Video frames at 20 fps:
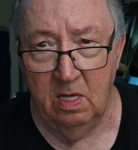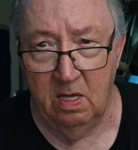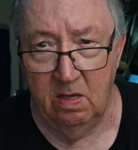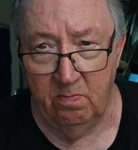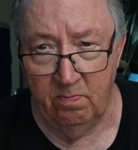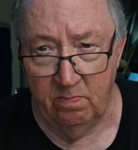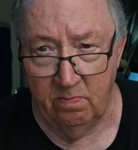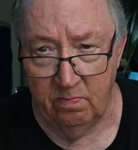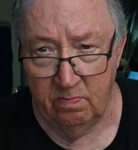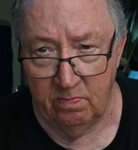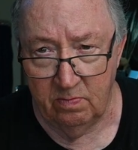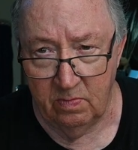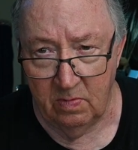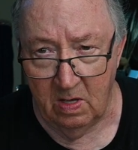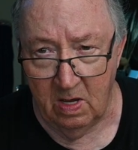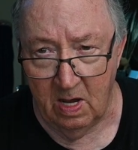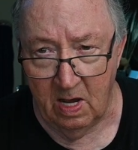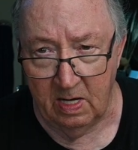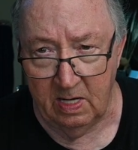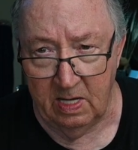and
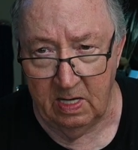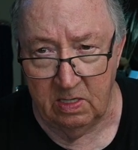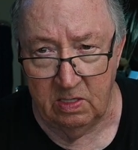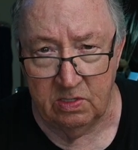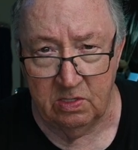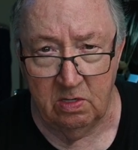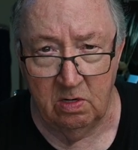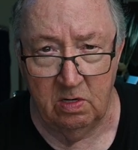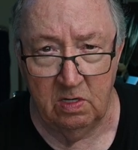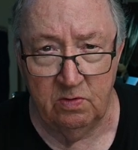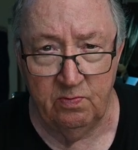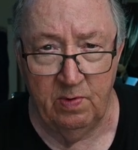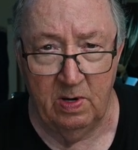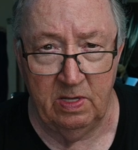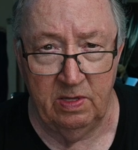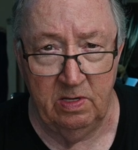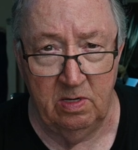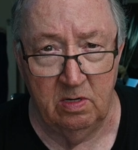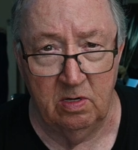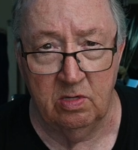I get discouraged
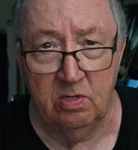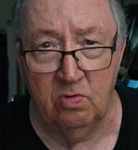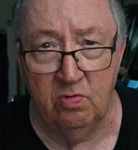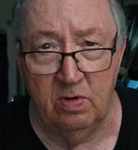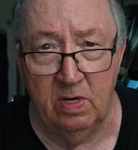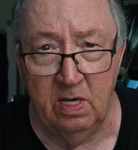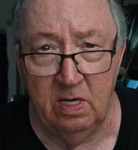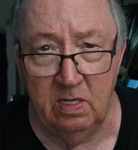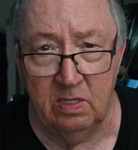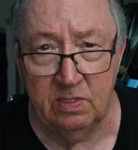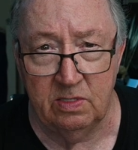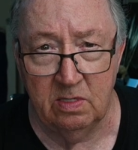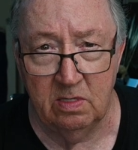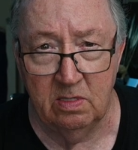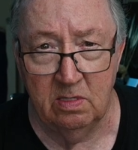by the earthquakes.